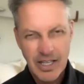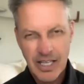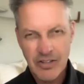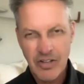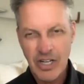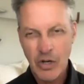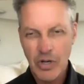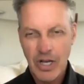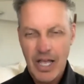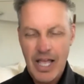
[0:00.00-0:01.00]
get to
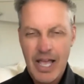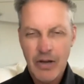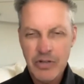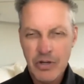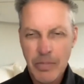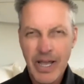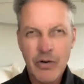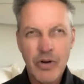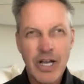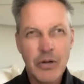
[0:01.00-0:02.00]
know how your
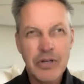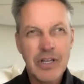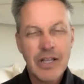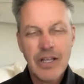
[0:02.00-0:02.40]
background